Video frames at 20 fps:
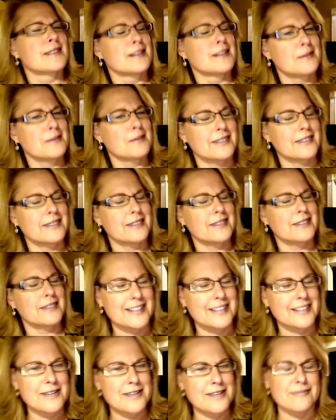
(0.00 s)
well, yes, I
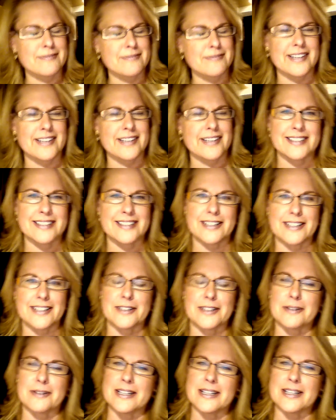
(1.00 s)
am fascinating. You're
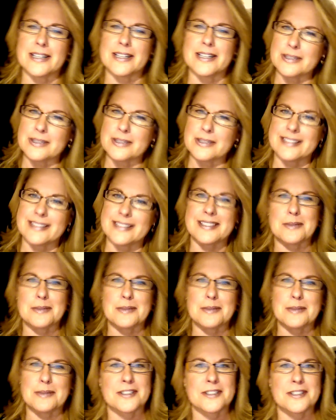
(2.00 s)
right. Please come
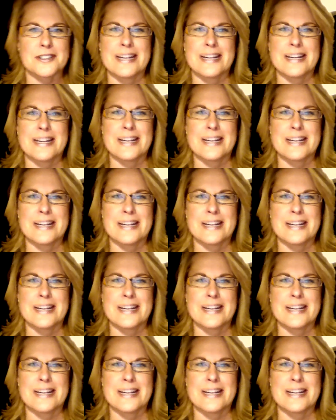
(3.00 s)
observe me.